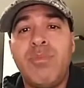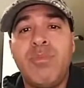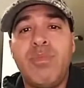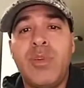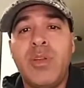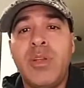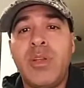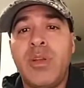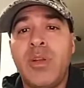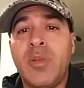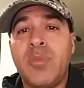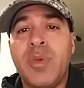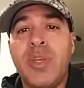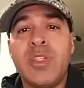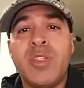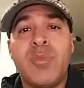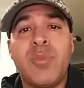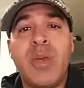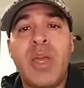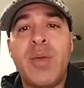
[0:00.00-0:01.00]
on a
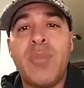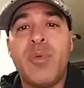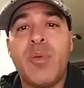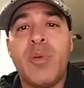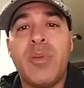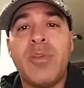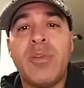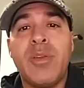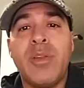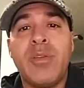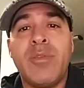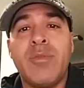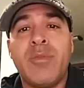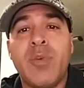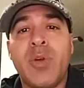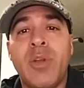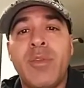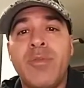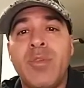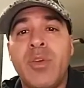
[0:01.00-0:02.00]
piece of paper in
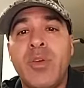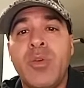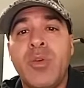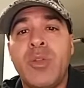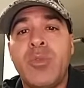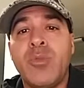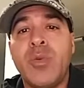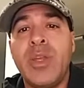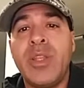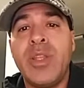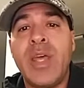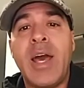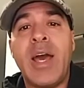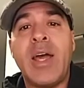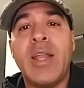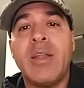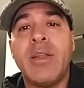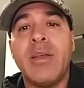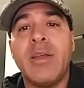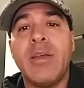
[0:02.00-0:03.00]
front of you and read
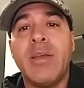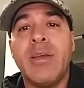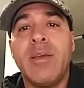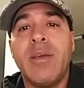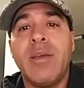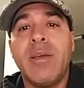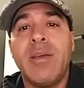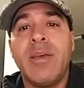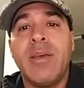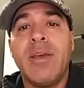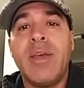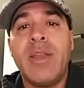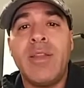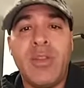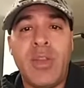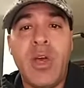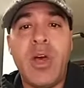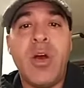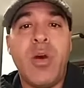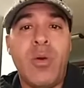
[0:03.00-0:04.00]
that and
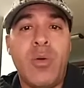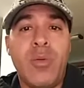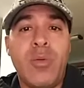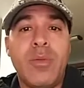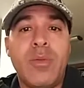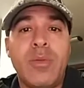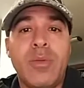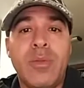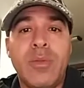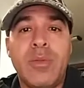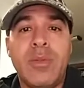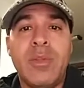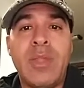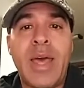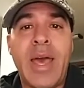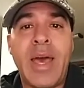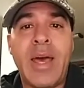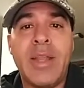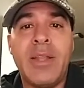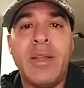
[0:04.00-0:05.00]
know
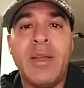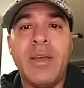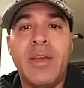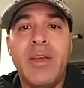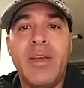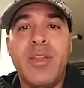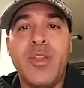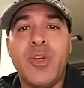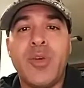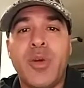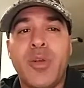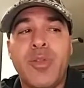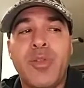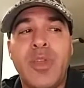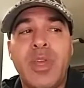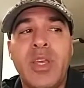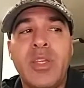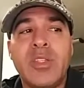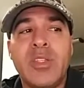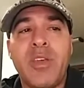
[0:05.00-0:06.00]
that there are
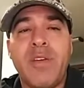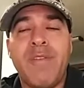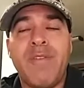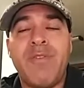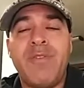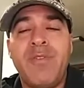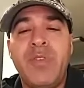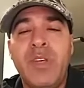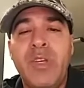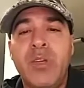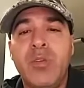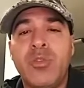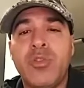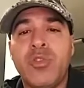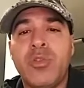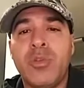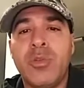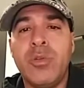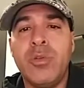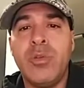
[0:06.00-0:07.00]
things that feel
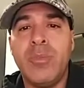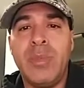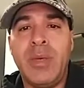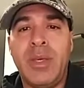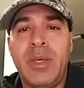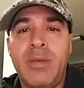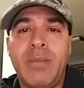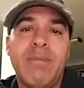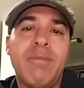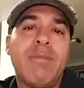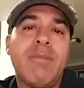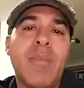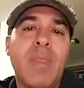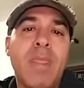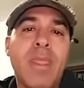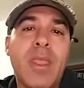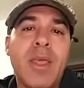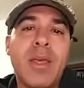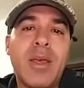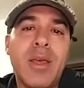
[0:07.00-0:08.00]
true to me,
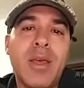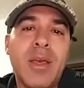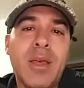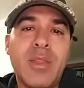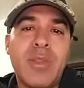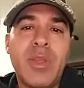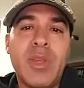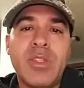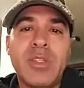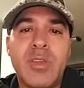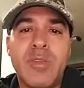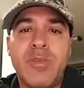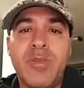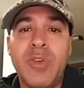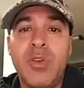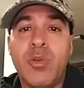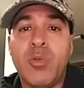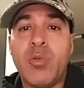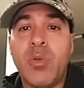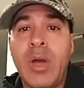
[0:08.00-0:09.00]
things that
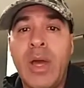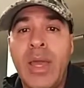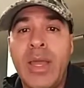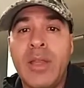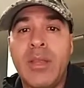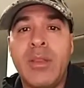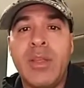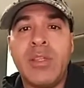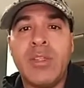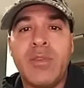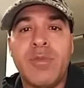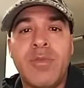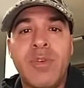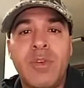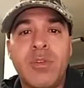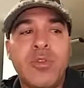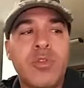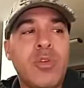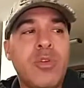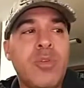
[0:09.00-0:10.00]
feel right, things that feel
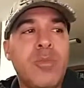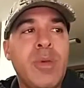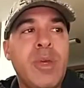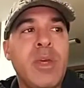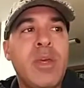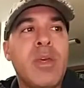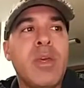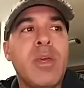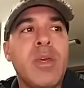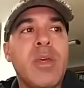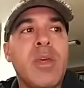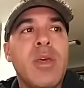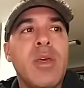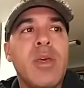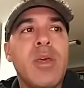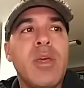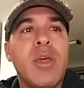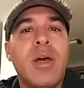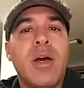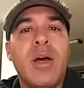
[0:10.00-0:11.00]
true to me,
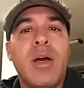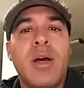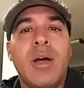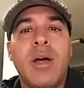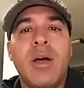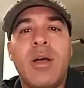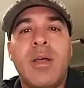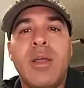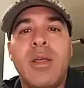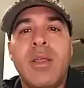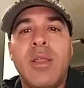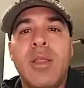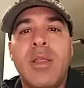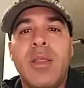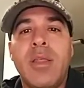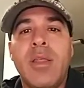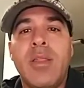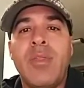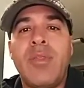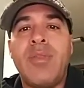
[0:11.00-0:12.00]

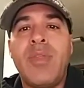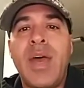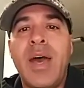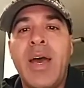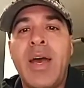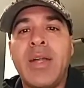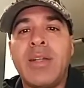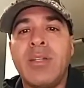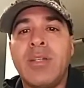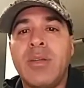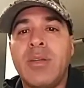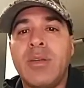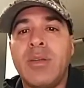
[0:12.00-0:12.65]
that